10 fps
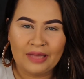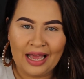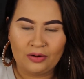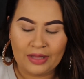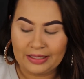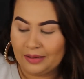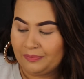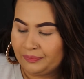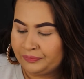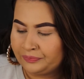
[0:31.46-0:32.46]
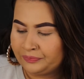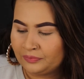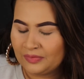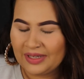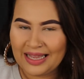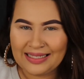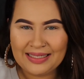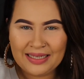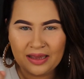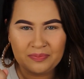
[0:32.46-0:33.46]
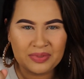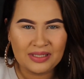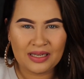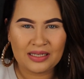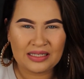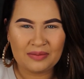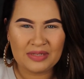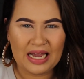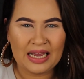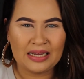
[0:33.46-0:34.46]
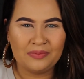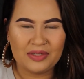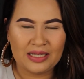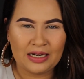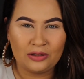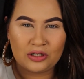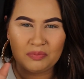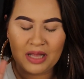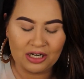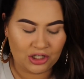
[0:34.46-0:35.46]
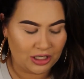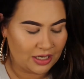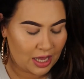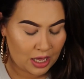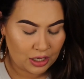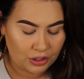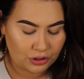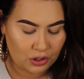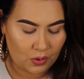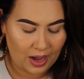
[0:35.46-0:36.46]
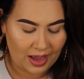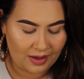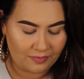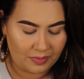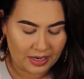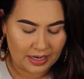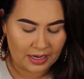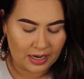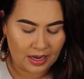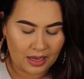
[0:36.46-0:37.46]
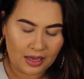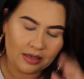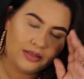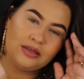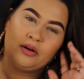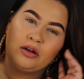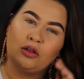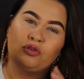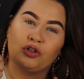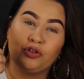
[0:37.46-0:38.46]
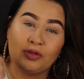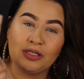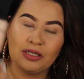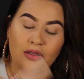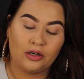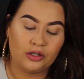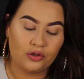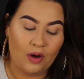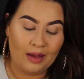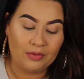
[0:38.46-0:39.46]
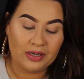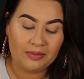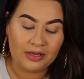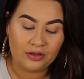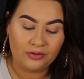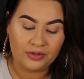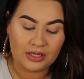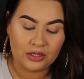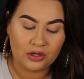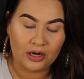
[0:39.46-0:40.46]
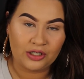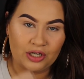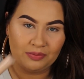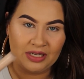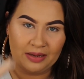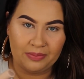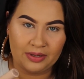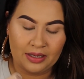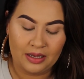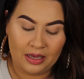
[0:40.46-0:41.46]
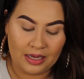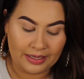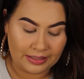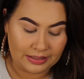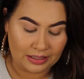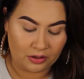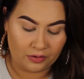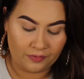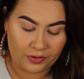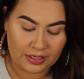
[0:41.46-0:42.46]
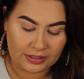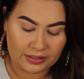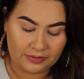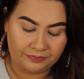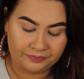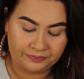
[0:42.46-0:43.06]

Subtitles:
I don't like them. It skips sometimes and it looks blotchy, so I've been steering closer to concealer. So I'm going to be using the Tarte Shape Tape concealer for this.